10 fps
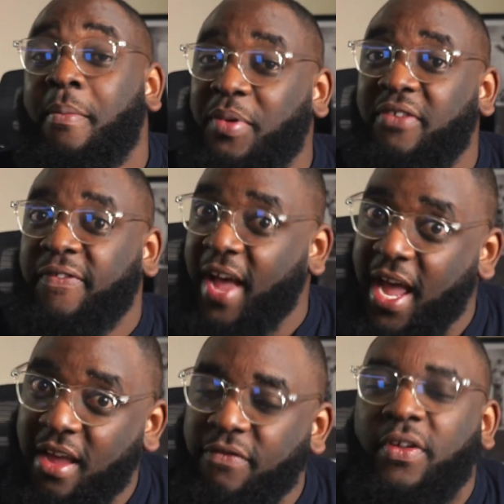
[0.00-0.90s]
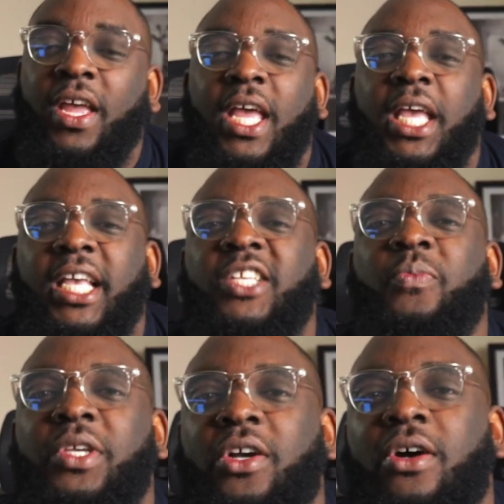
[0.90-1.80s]
big 5 is
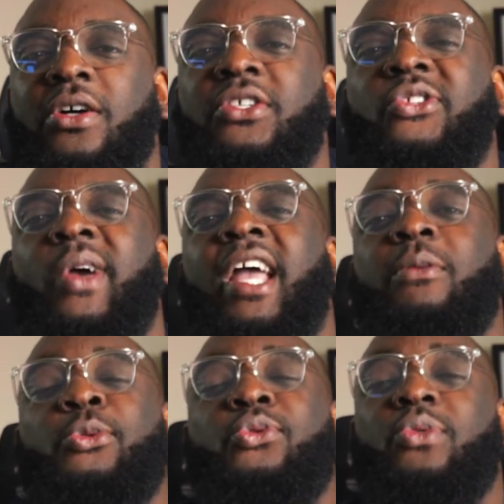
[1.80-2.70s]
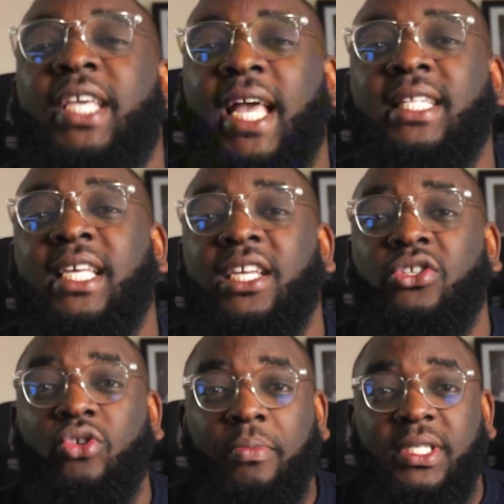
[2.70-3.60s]
because you are able to get a
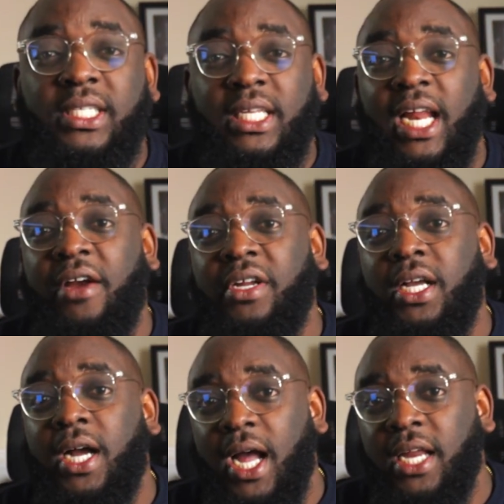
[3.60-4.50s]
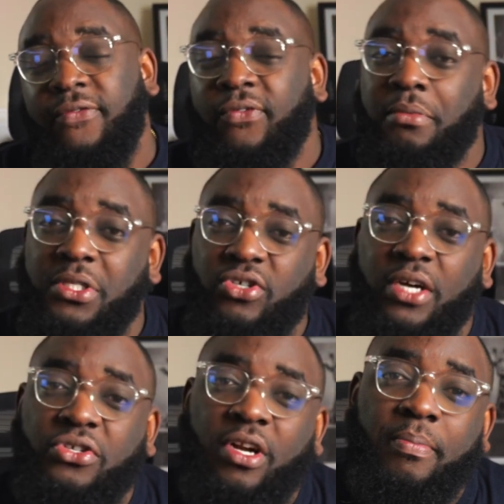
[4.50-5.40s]
domiciliary card from the
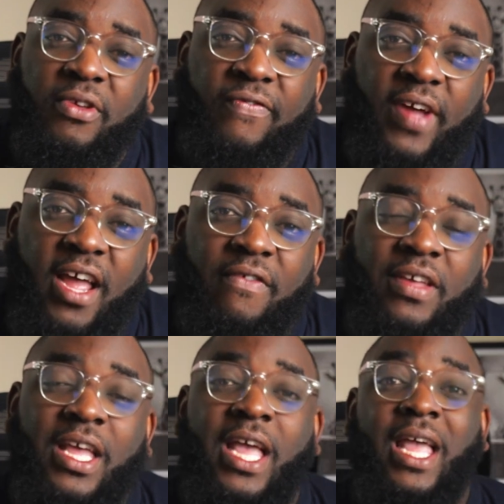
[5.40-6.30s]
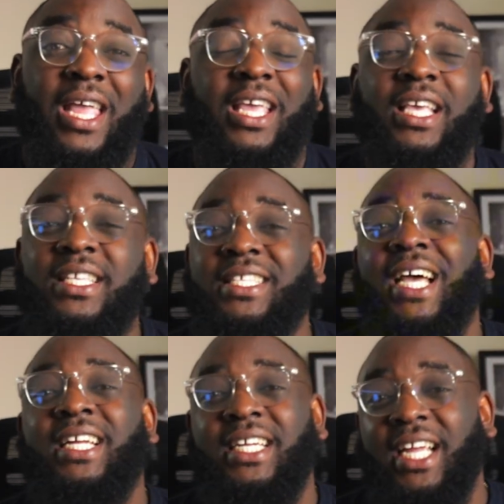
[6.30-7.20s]
traditional big 5 easier
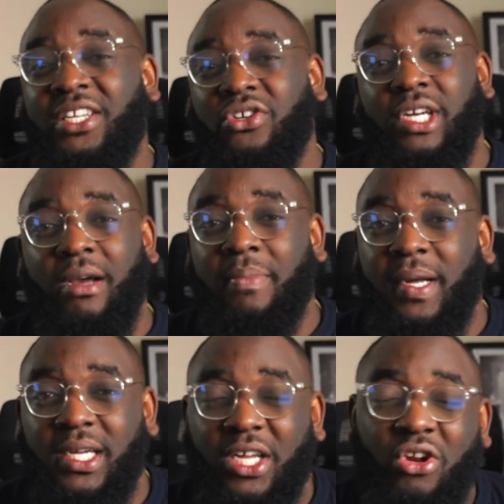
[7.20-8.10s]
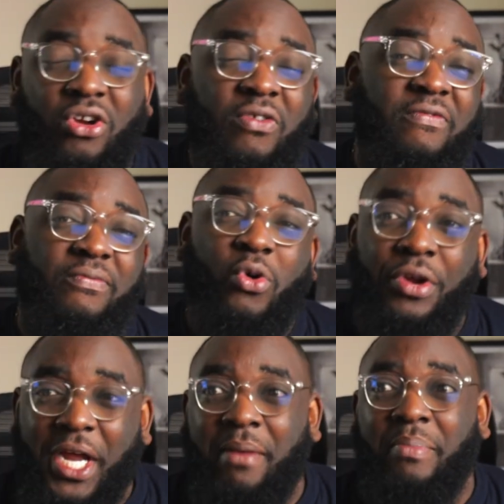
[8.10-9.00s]
than any other bank. A lot of
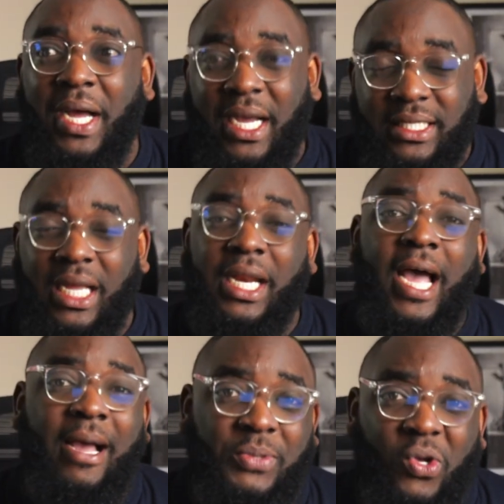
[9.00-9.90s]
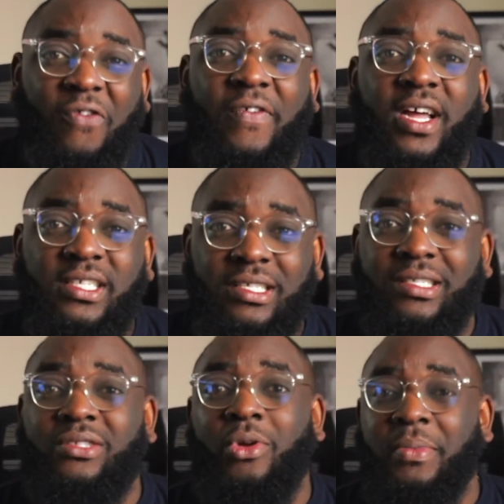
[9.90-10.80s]
other banks and apps offer
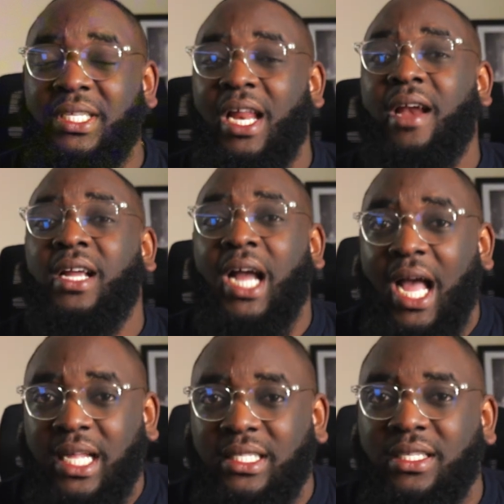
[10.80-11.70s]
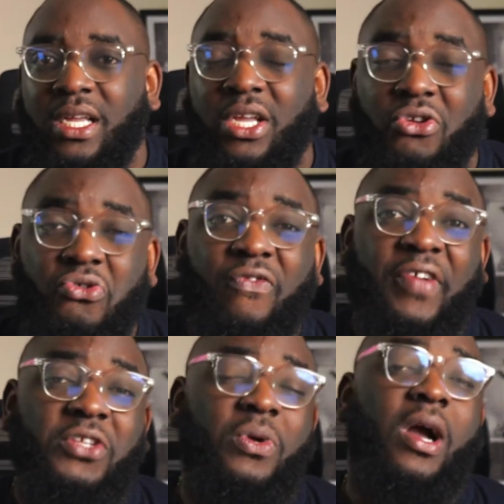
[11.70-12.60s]
these domiciliary cards,
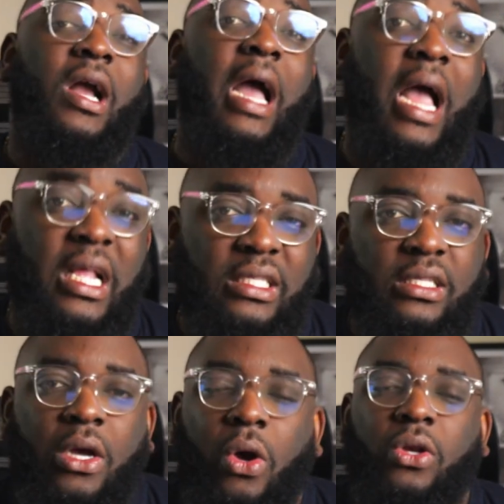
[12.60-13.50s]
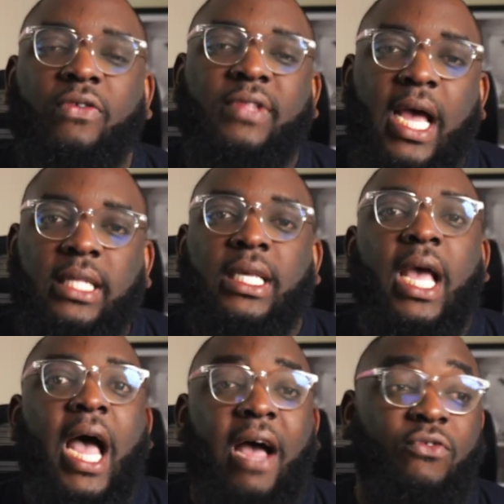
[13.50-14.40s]
virtual cards, all of that.
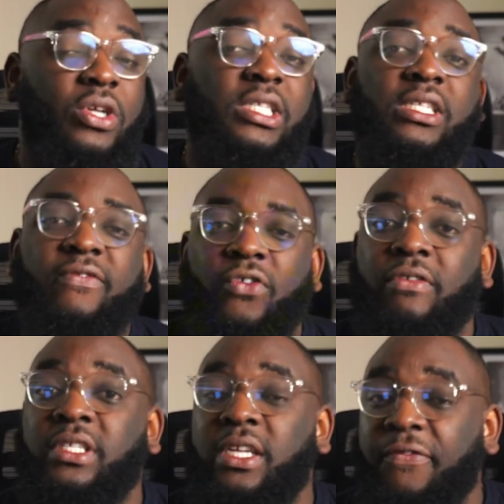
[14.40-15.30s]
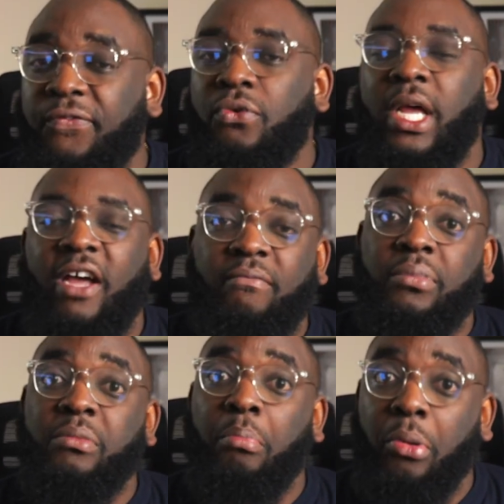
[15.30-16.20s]
I've gotten involved in a few and I've
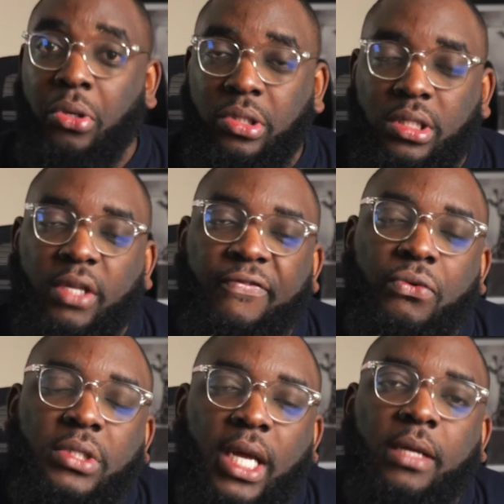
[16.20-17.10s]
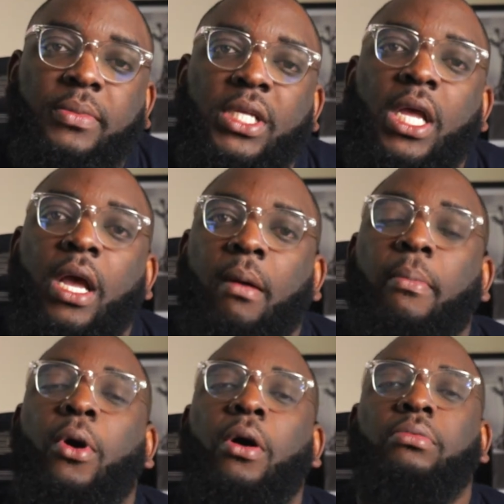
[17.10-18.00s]
been burnt a few times.
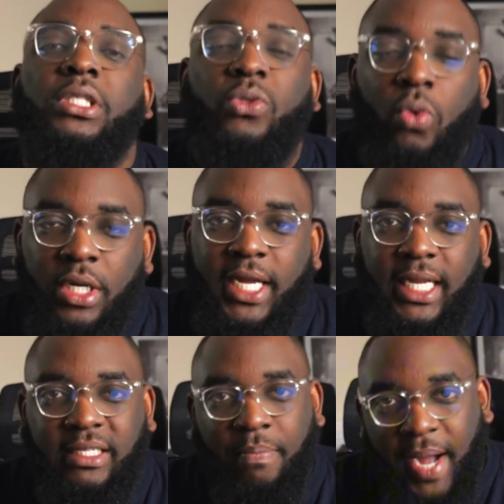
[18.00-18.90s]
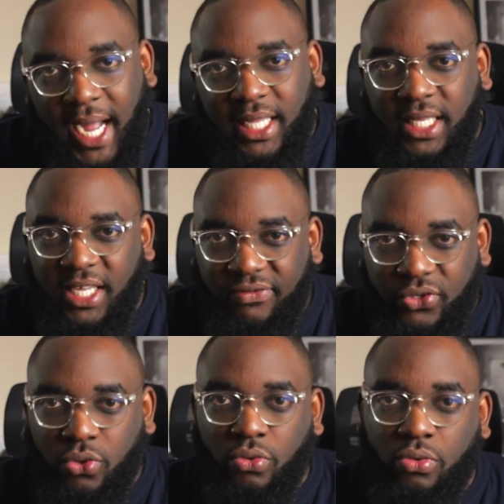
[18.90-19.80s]
But the one that the bank gives
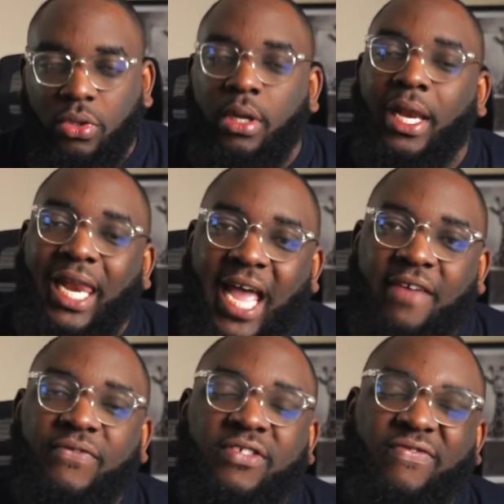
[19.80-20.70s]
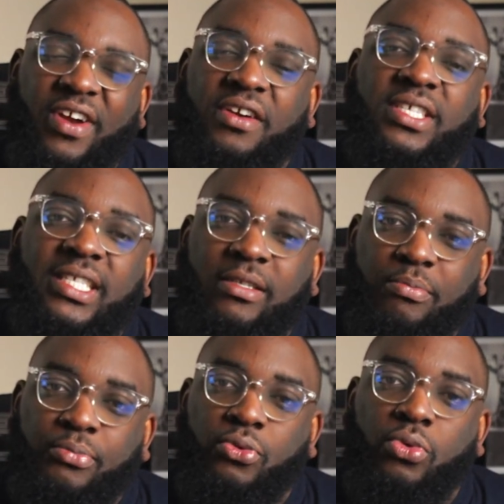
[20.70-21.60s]
you, life is very
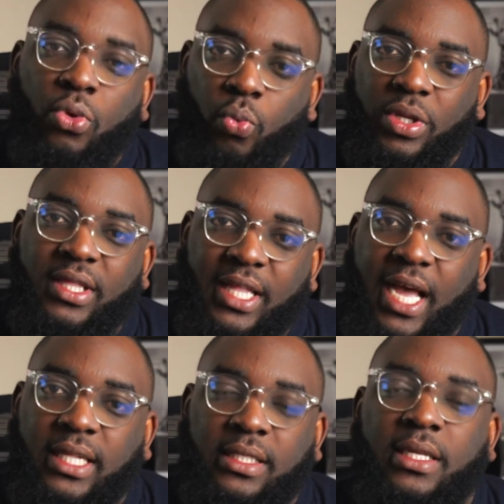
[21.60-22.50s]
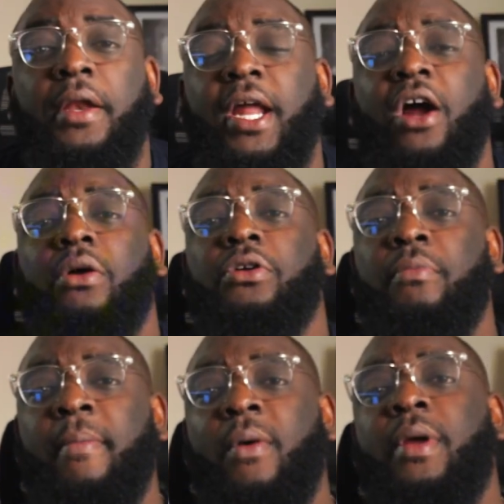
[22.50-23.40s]
simple with that. Now,
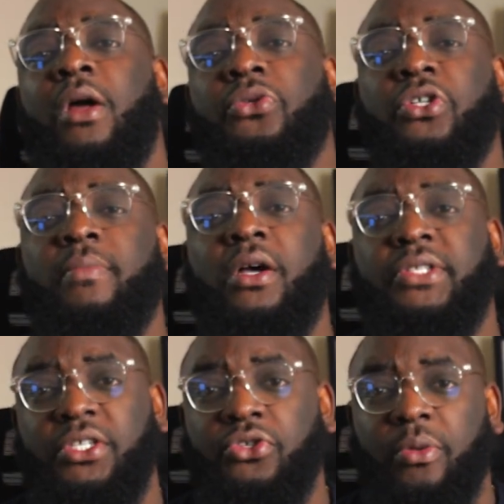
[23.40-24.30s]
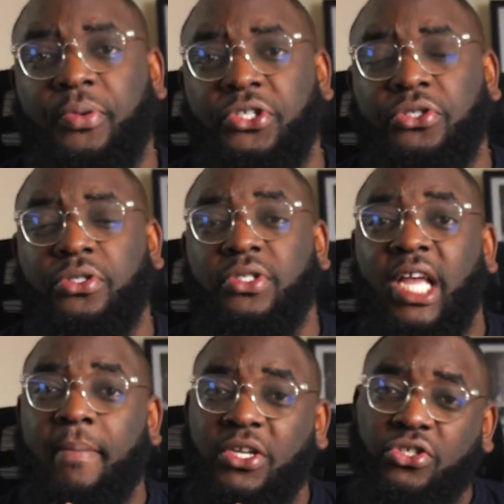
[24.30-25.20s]
remember when I was talking about sales operations, I
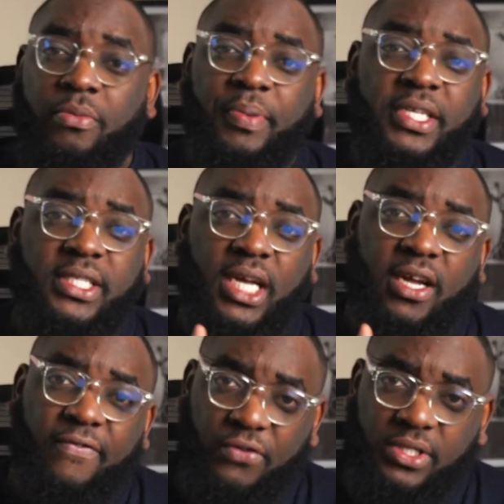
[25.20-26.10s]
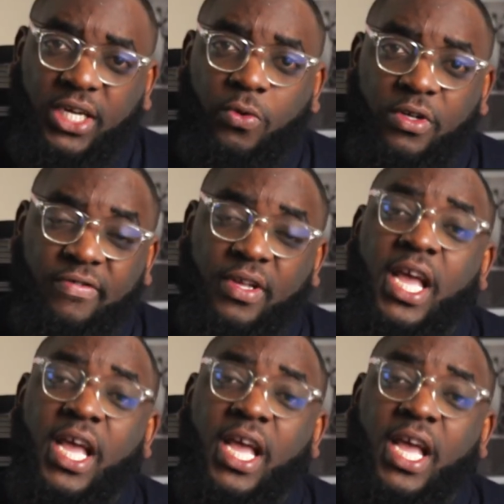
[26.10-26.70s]
mentioned Paystack and Flutterwave